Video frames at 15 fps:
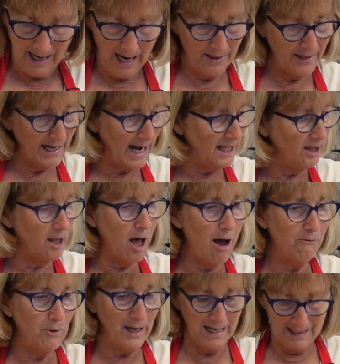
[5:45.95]
And then I
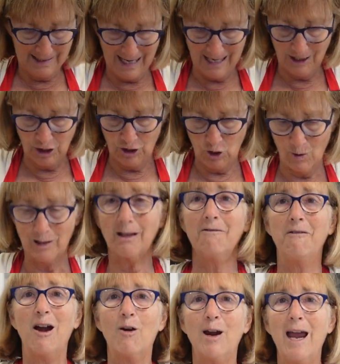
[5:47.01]
love what he said to do at the
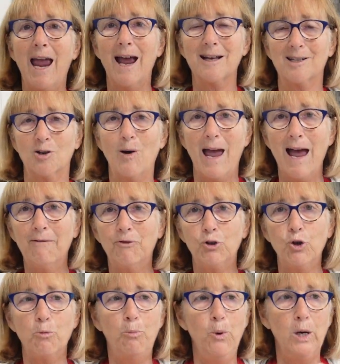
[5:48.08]
very end. So after
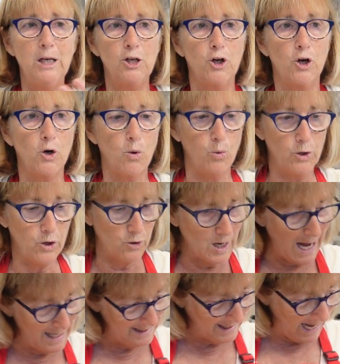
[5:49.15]
you put your, your
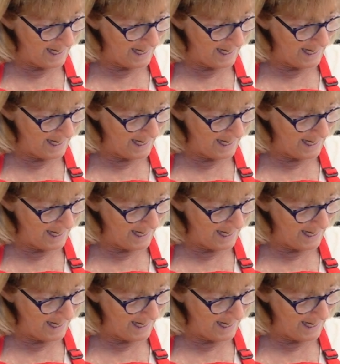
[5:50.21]
nice